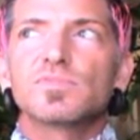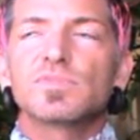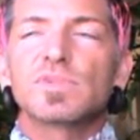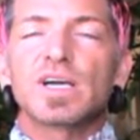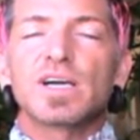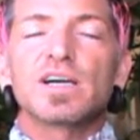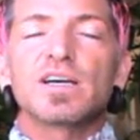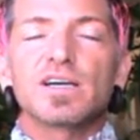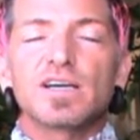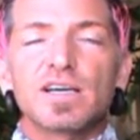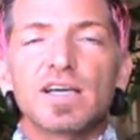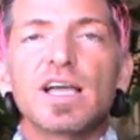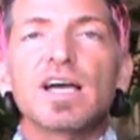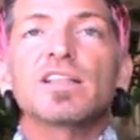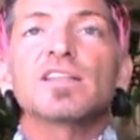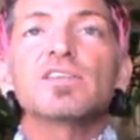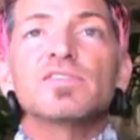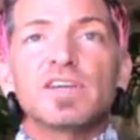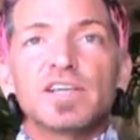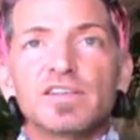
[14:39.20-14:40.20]
that
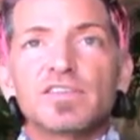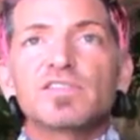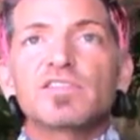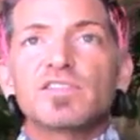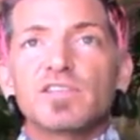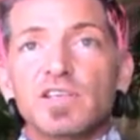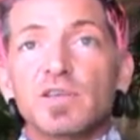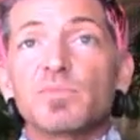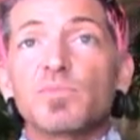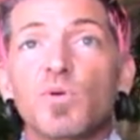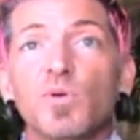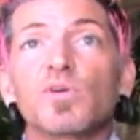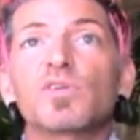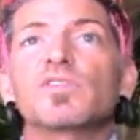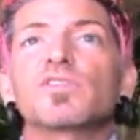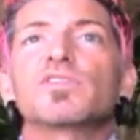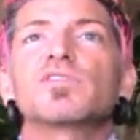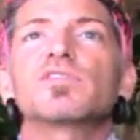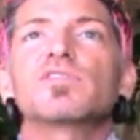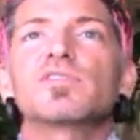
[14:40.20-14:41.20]
elevates the
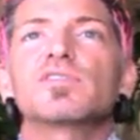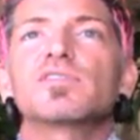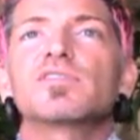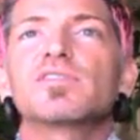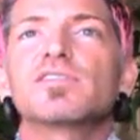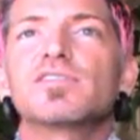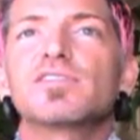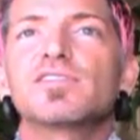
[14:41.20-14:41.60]
importance.